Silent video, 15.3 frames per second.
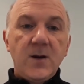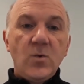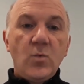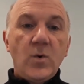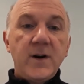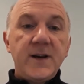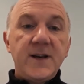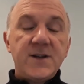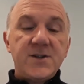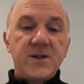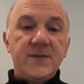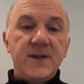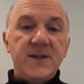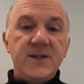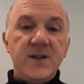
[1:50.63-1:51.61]
One edition
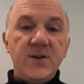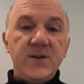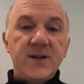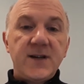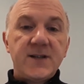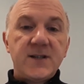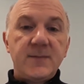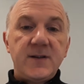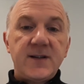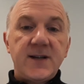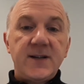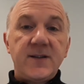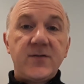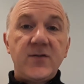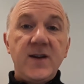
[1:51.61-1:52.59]
of his New Testament
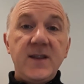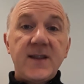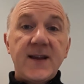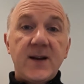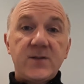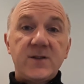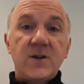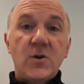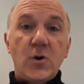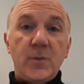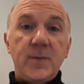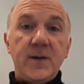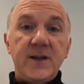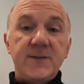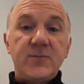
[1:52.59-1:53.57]
had 3,000
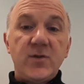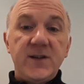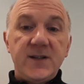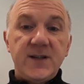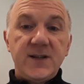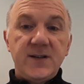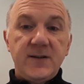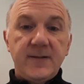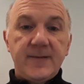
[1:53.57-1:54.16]
copies printed.